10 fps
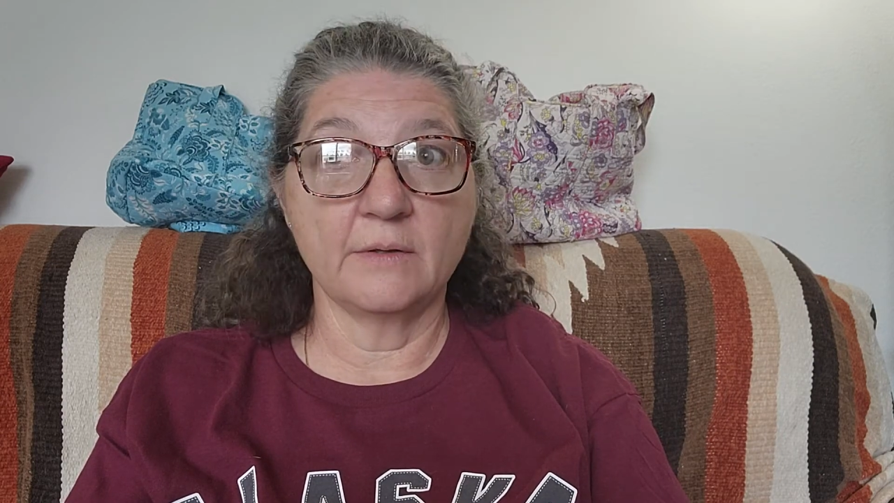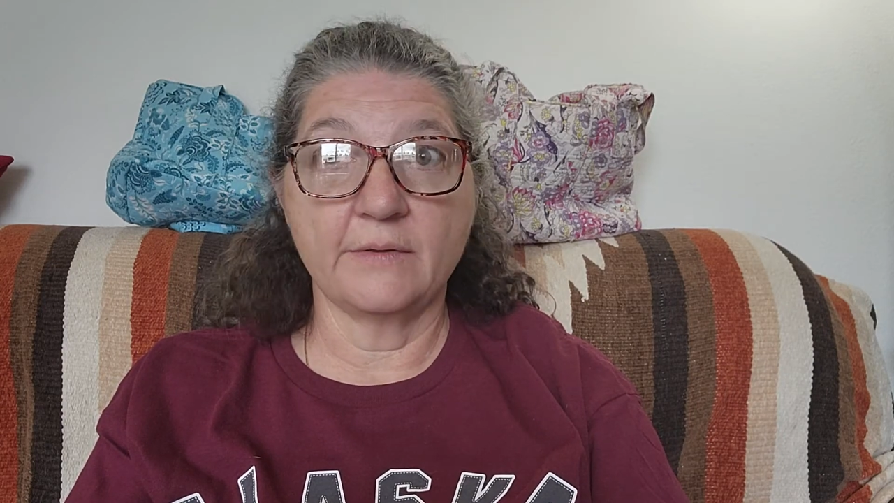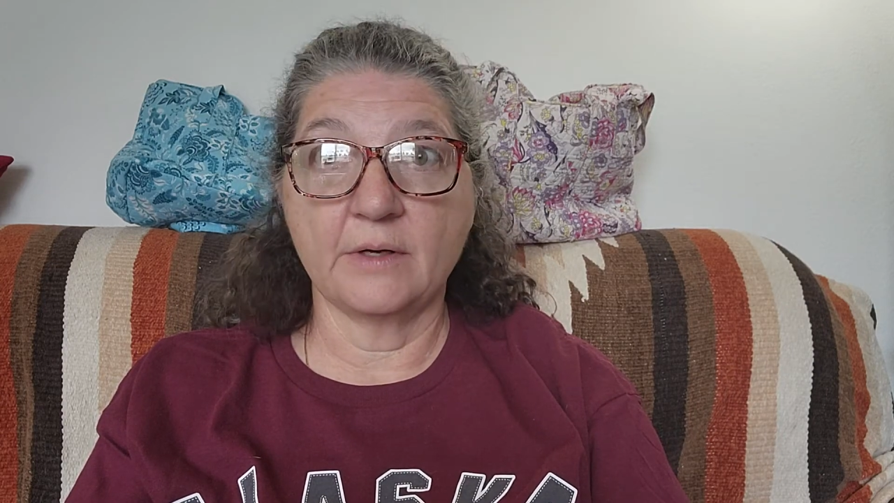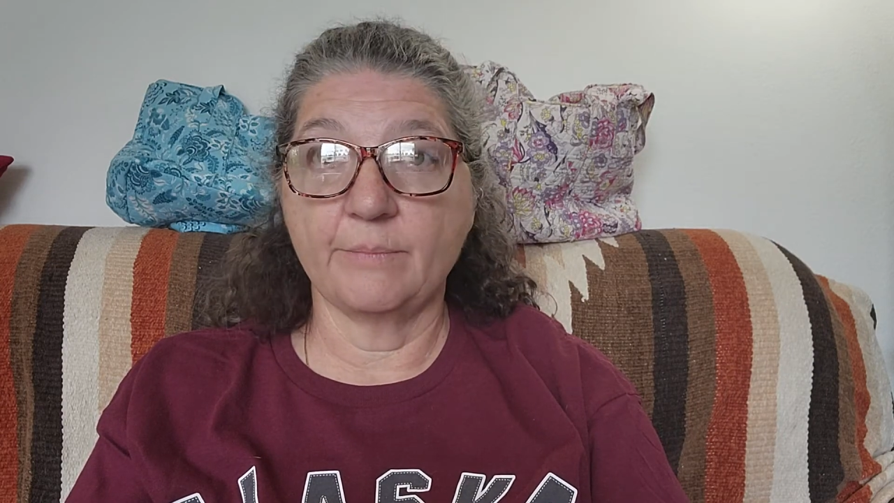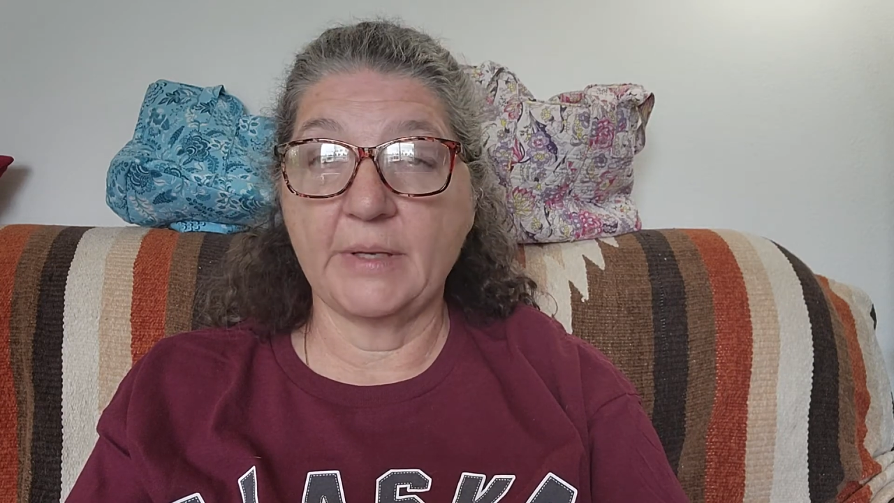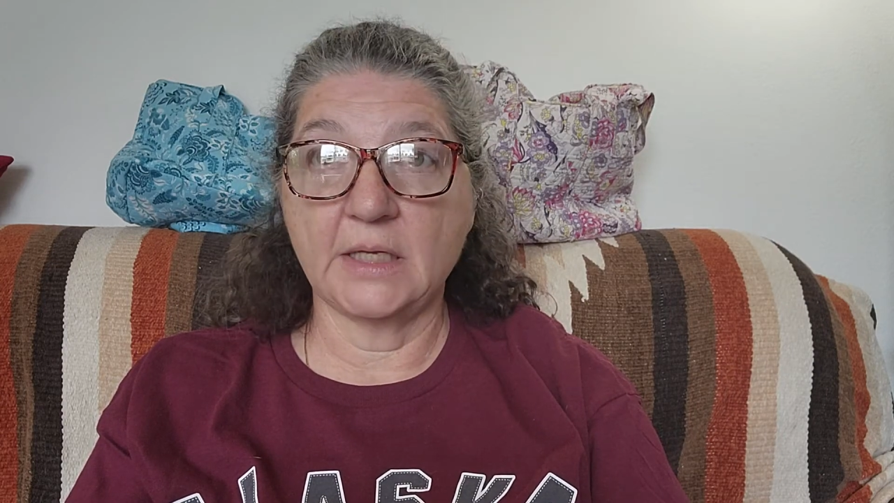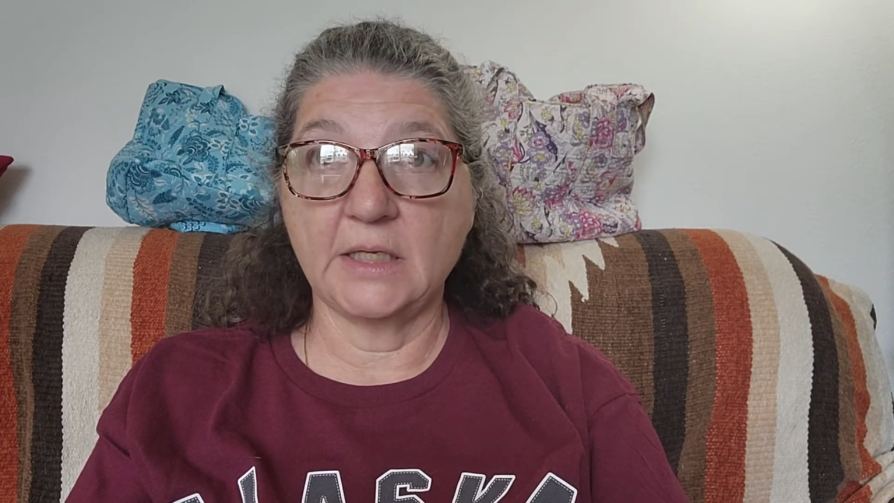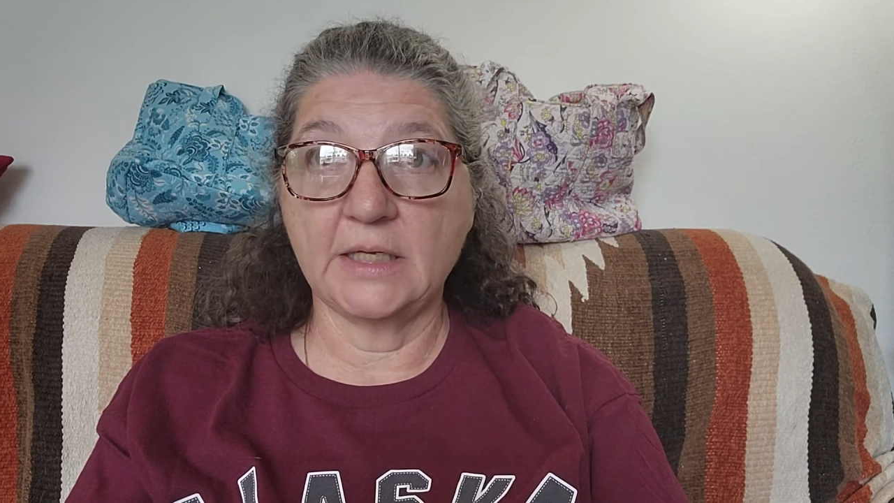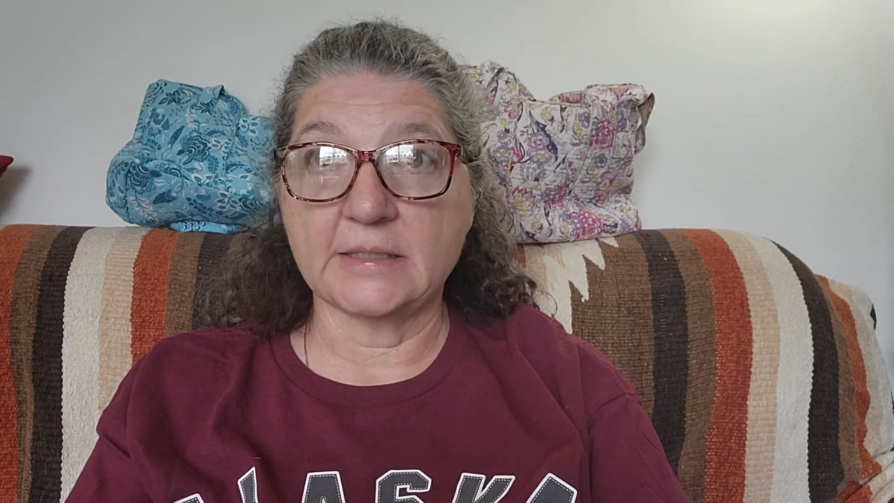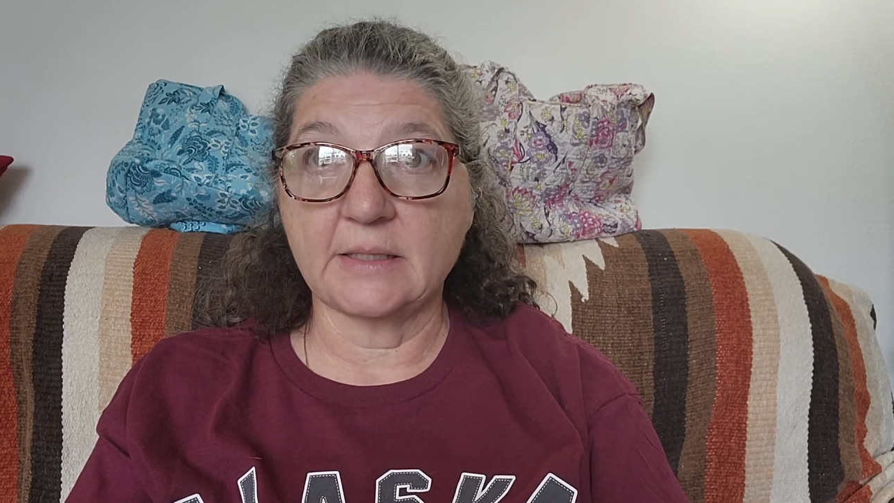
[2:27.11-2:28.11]
their big
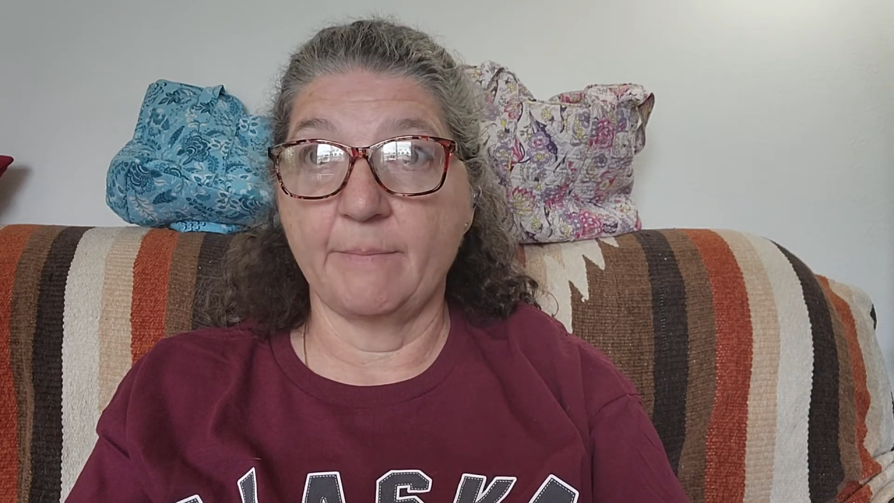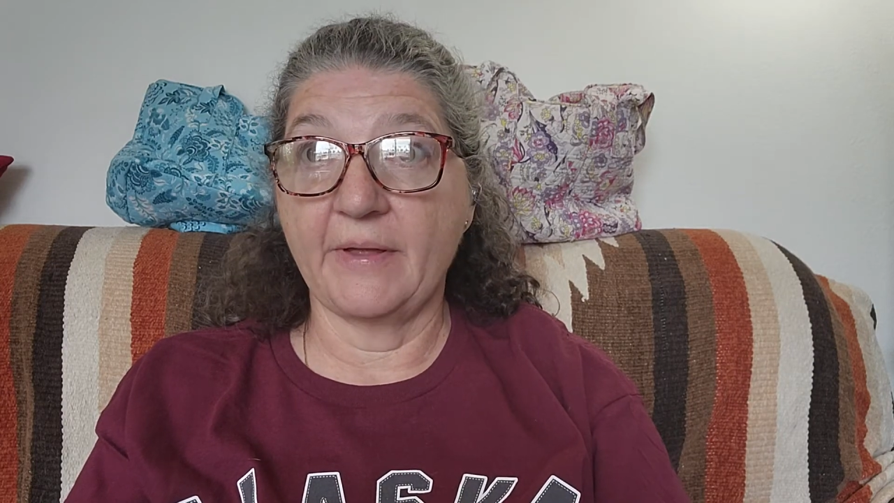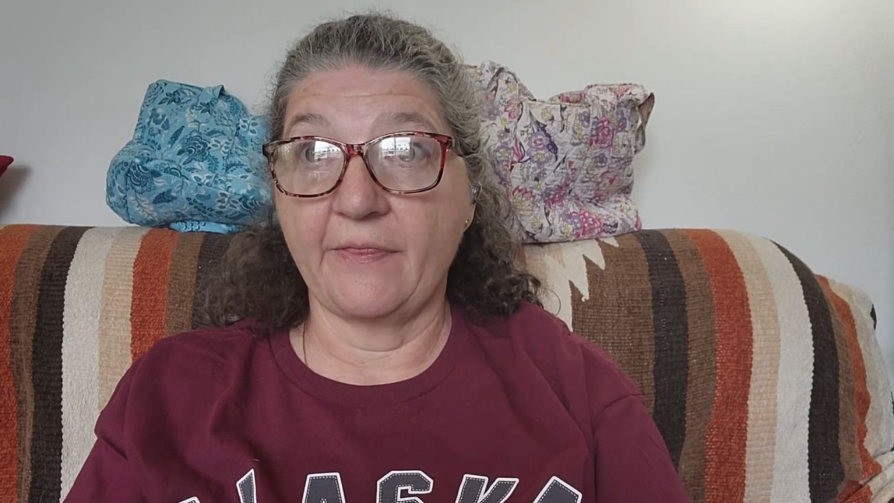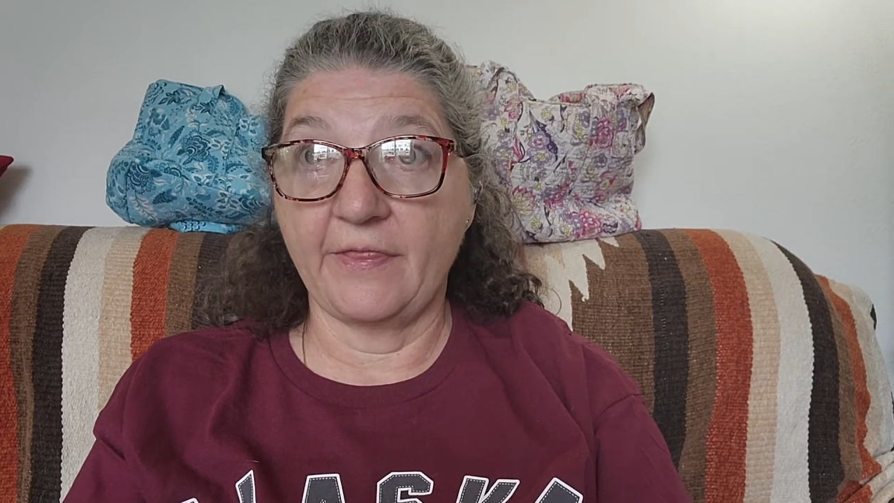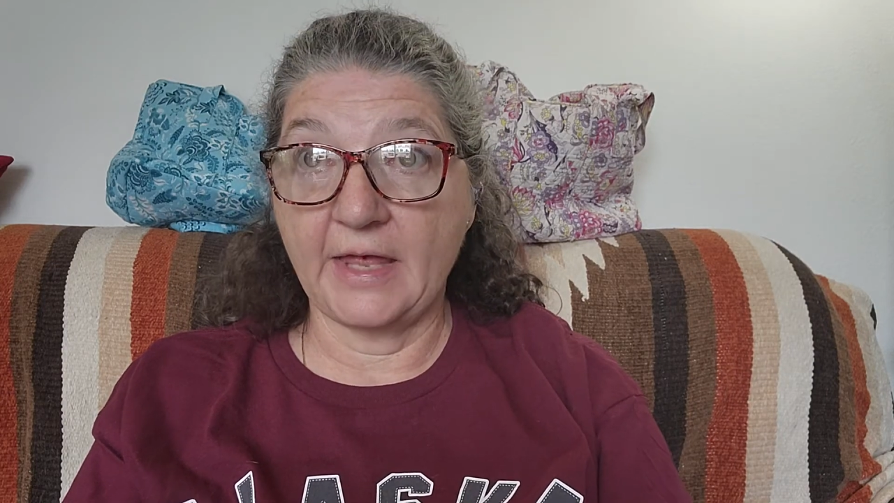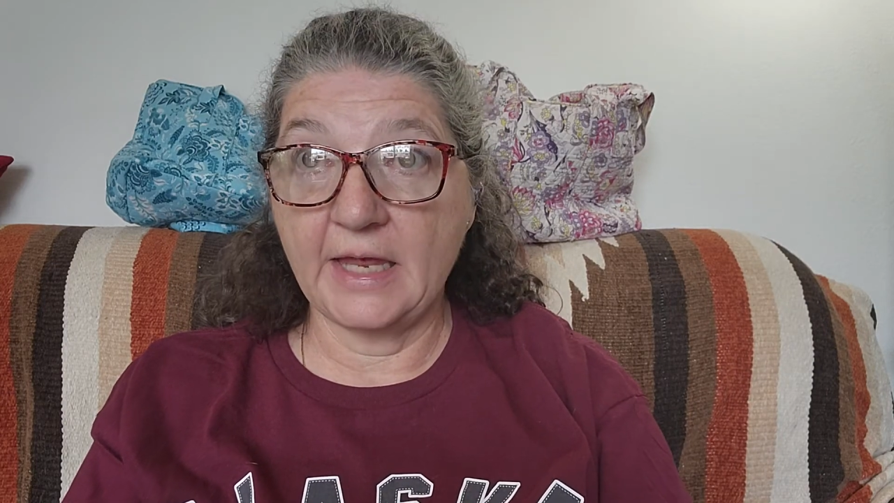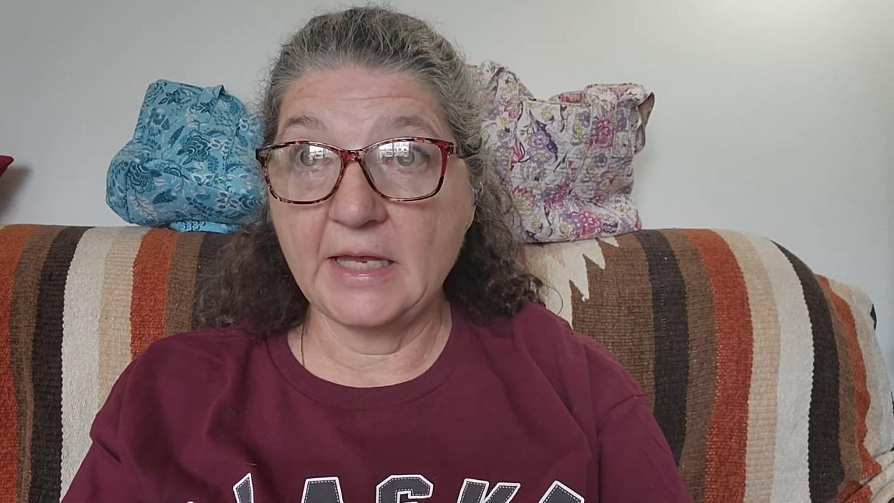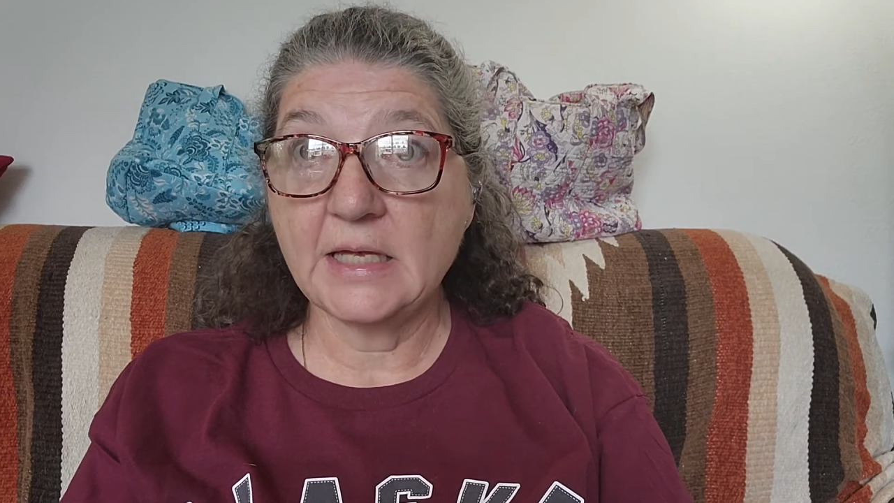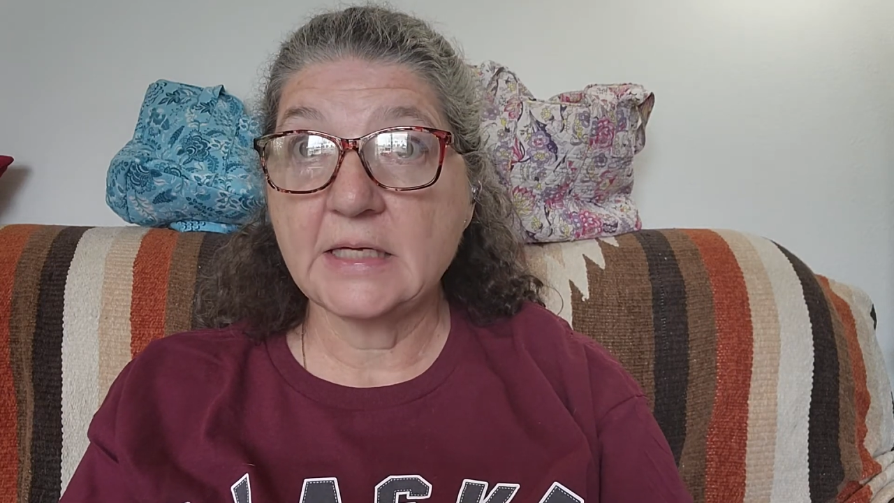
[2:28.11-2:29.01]
kits, but they